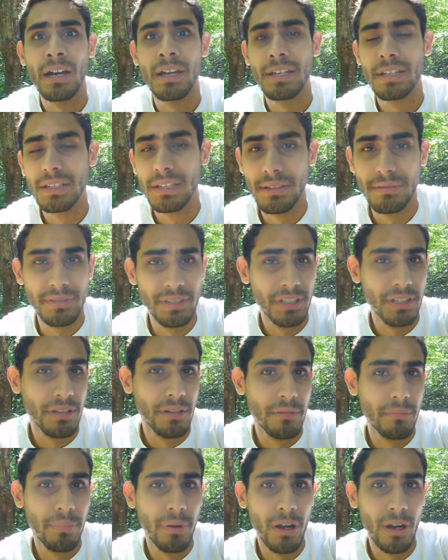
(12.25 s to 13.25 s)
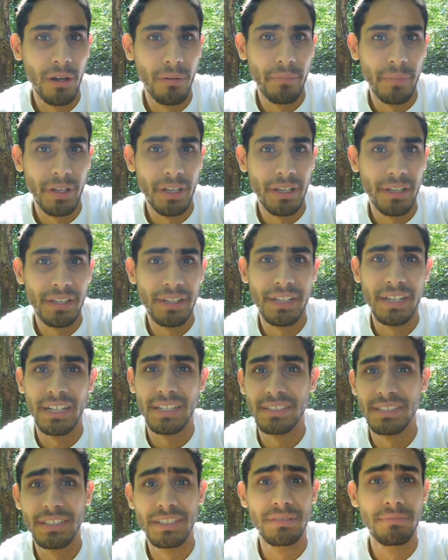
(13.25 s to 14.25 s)
He lives in an apartment, he
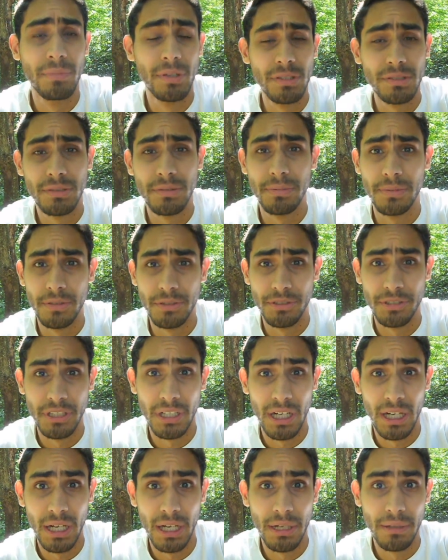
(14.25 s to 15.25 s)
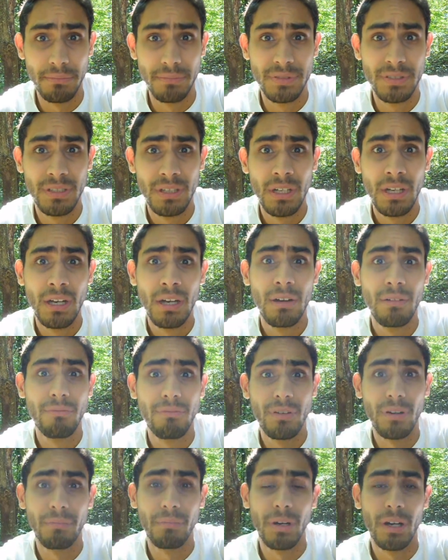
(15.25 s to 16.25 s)
has these multiple jobs,
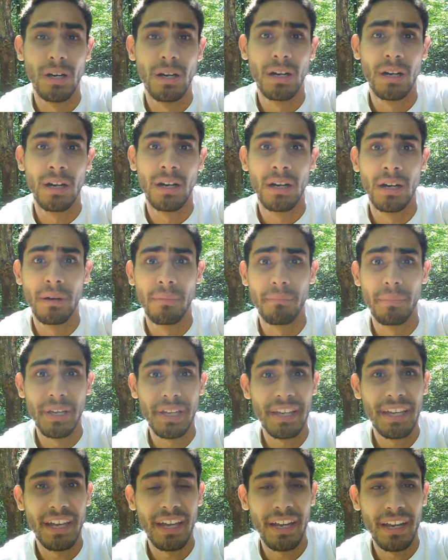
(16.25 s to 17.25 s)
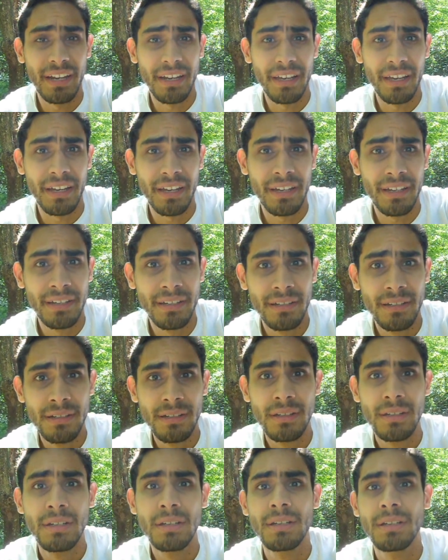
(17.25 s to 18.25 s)
from a mechanic
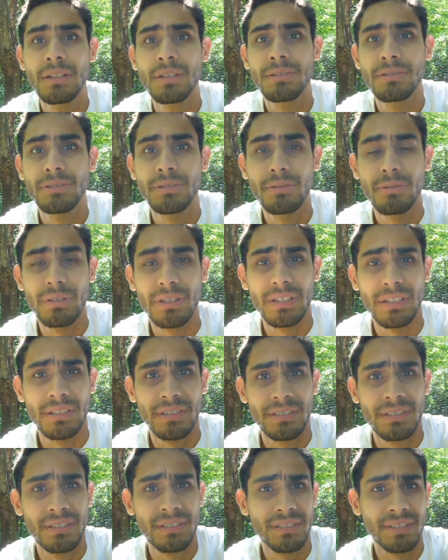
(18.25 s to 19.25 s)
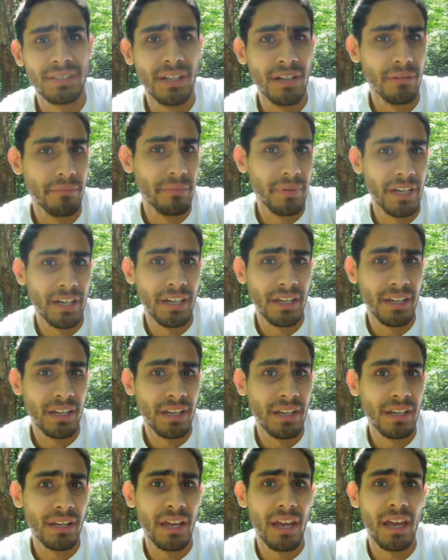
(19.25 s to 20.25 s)
to a
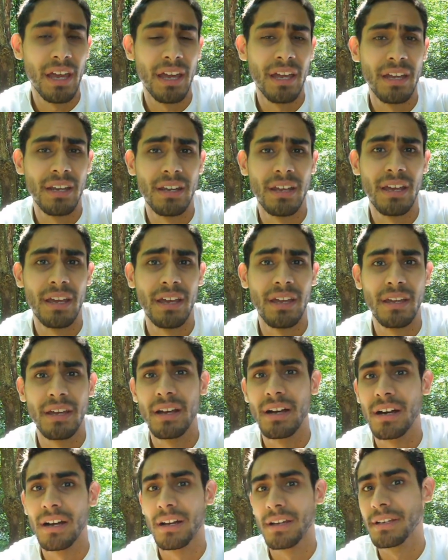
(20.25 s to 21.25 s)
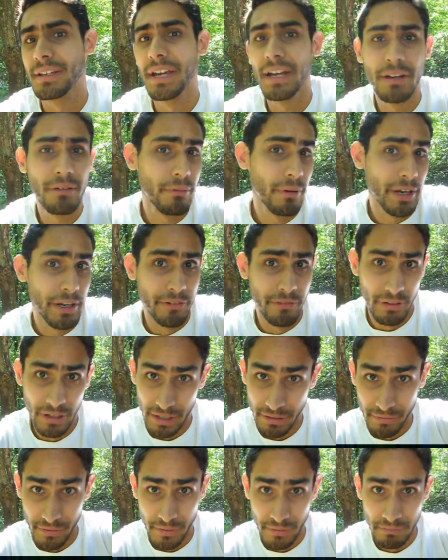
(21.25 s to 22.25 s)
stuntman and a getaway
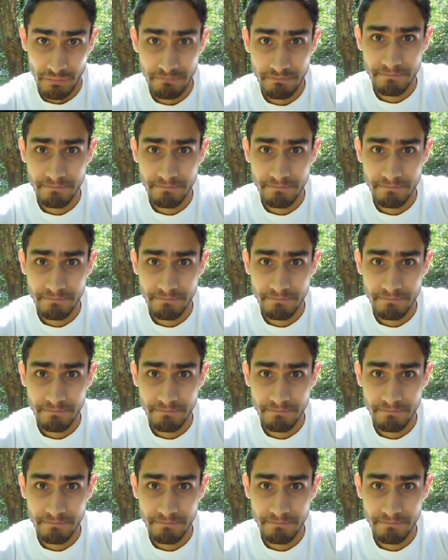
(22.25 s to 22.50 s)
driver.